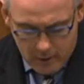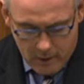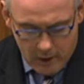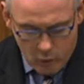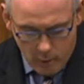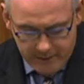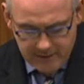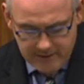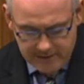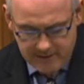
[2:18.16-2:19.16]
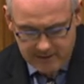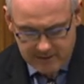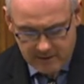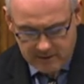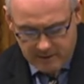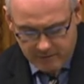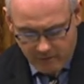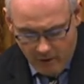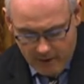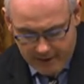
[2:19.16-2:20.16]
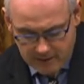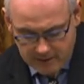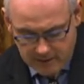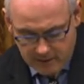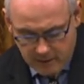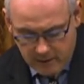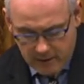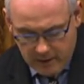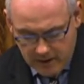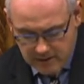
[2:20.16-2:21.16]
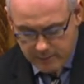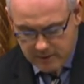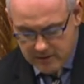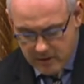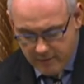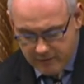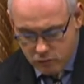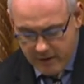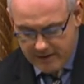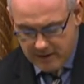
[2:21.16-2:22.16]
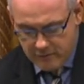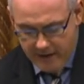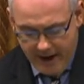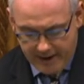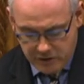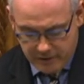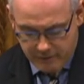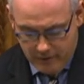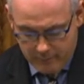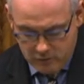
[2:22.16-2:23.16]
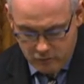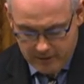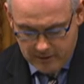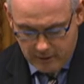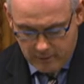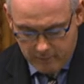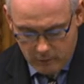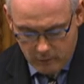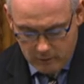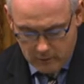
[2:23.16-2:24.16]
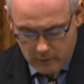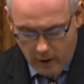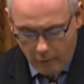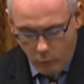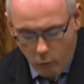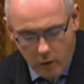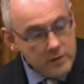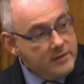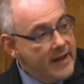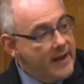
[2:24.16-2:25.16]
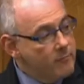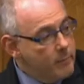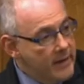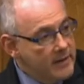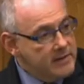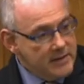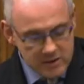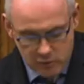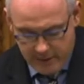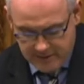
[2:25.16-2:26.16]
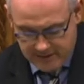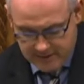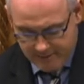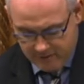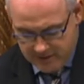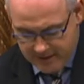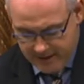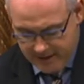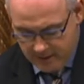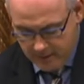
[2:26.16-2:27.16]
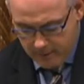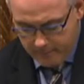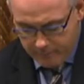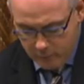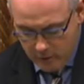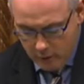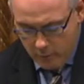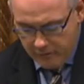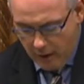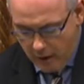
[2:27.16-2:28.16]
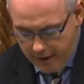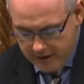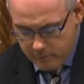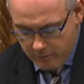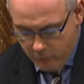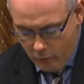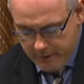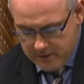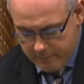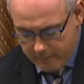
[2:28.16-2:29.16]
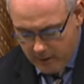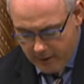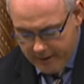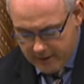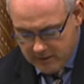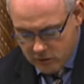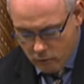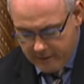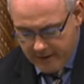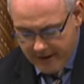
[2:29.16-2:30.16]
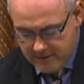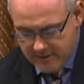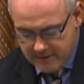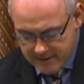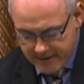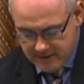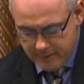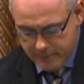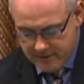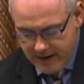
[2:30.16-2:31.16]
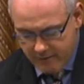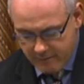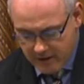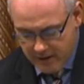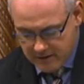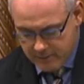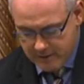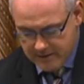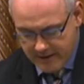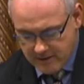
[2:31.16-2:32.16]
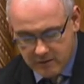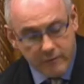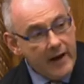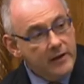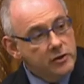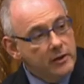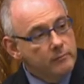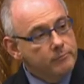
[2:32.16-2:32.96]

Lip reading: According to Citizens Advice, customer service ratings for energy firms, for example, are the worst they have been since 2017, with the highest performing suppliers scoring less than 60% for customer satisfaction.